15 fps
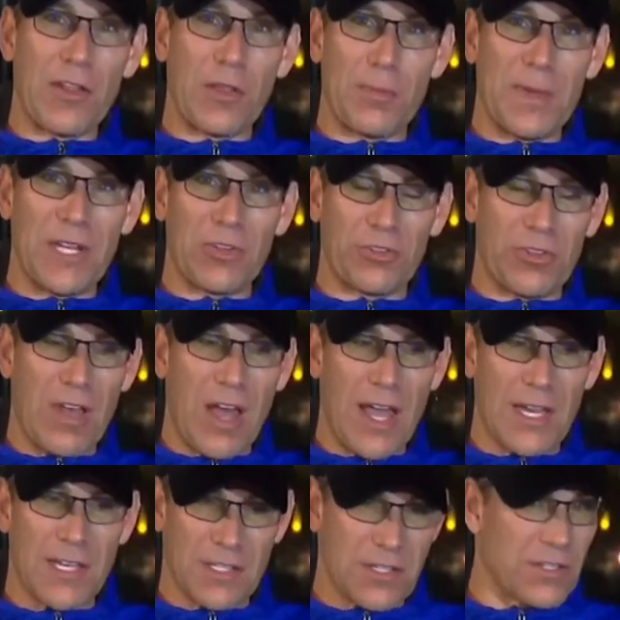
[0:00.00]
to the beach
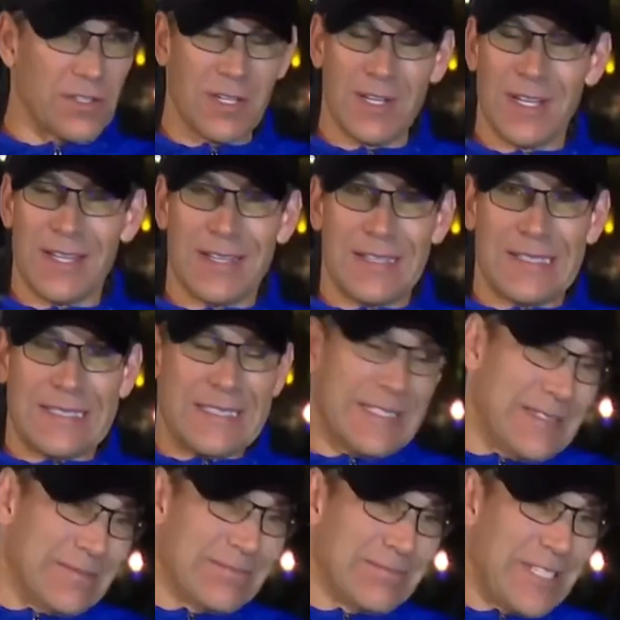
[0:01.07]
side to
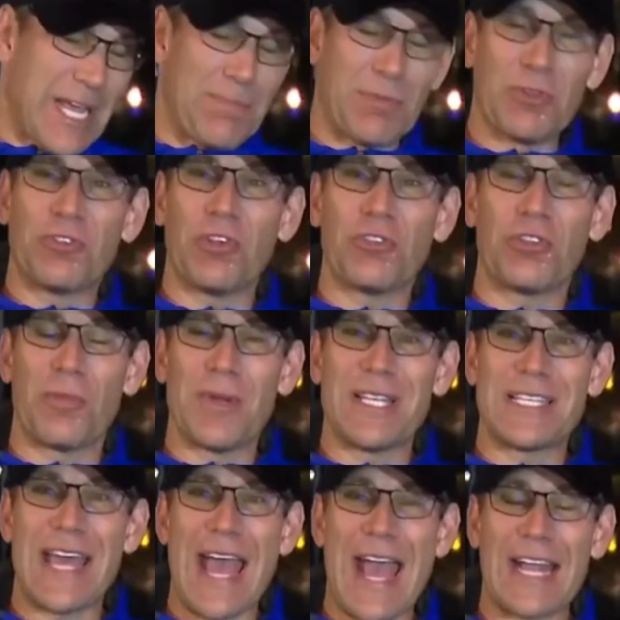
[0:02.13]
keep the system
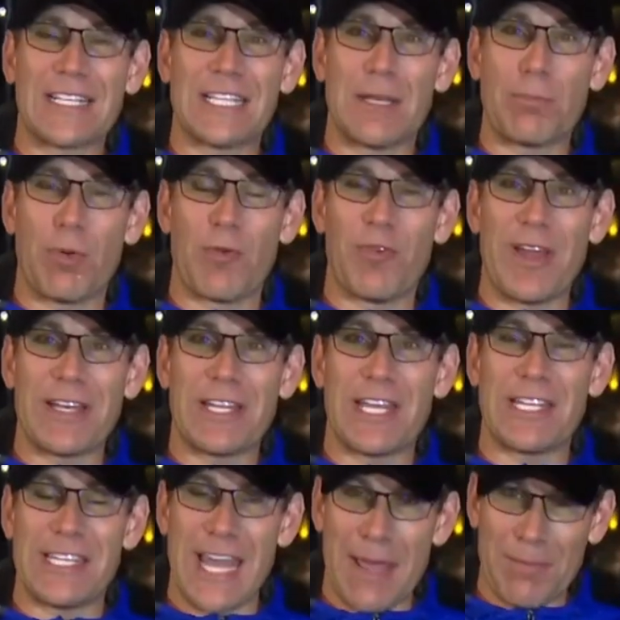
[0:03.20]
intact and prevent
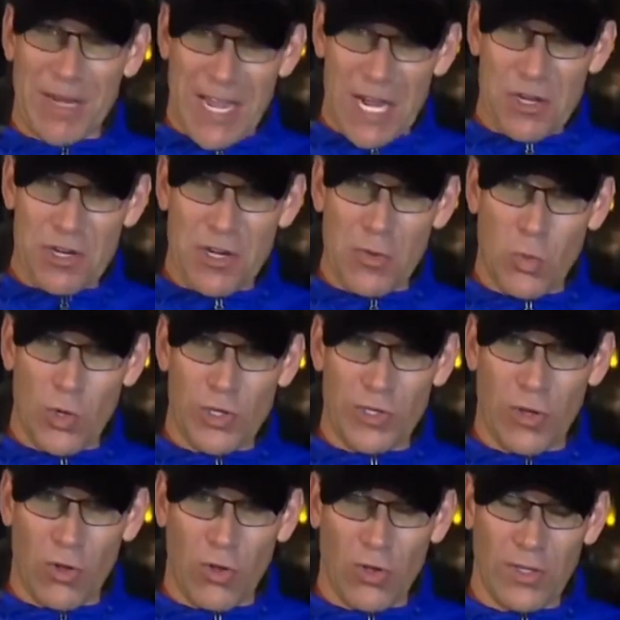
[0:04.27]
contamination, we're
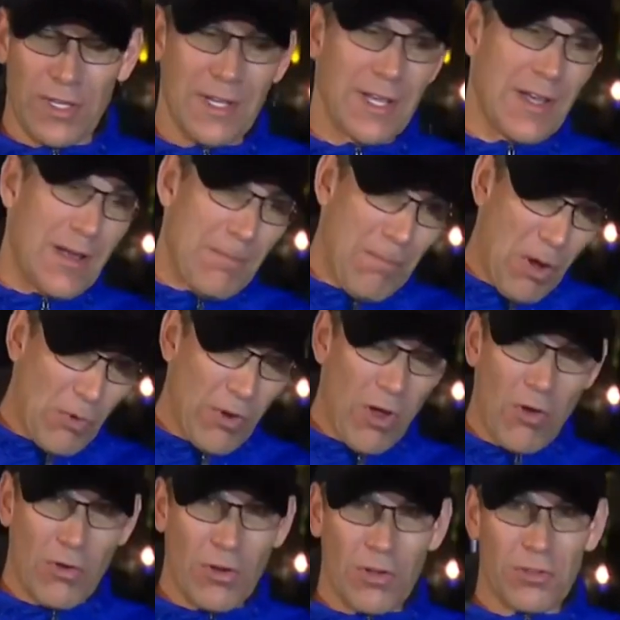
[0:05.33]
told. Boat
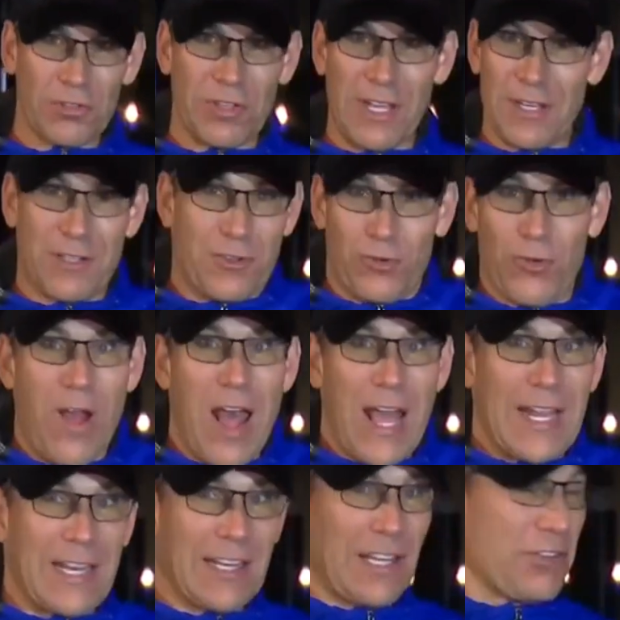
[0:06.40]
owners had
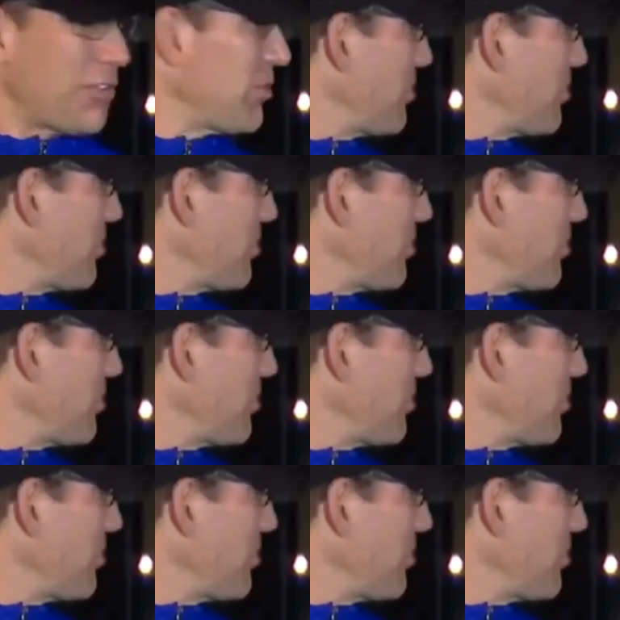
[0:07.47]
tried, at least